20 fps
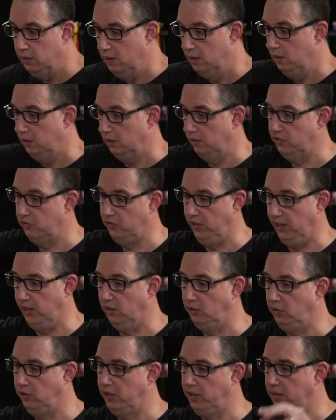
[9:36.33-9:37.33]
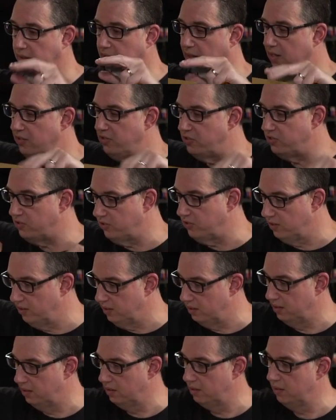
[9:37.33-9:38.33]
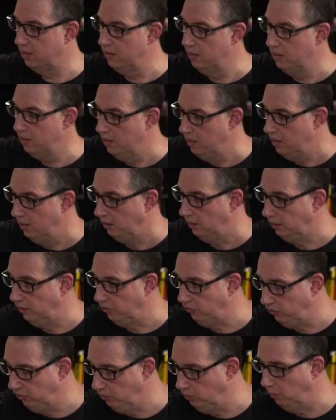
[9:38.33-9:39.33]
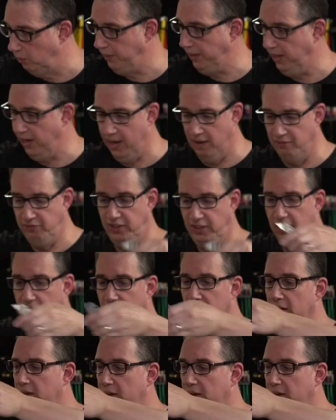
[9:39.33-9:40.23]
Let's take a look at this. Let's see what we have here.